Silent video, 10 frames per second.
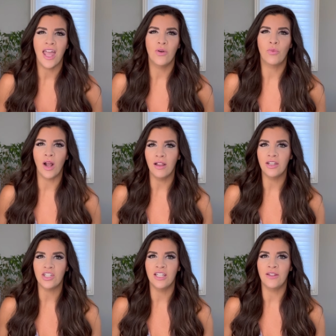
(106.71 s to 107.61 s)
and
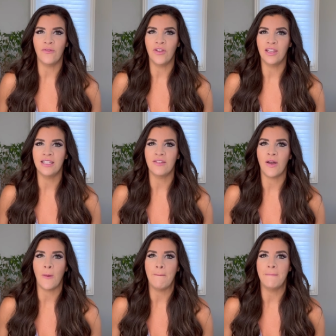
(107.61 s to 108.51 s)
relish in the feelings of
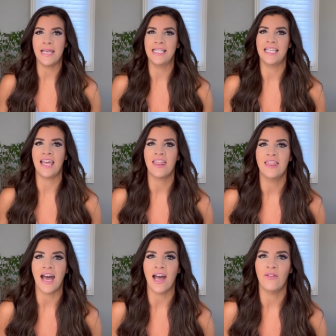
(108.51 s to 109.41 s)
how amazing
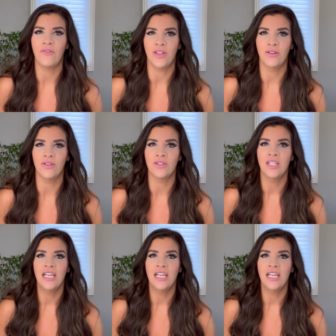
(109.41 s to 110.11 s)
that feels.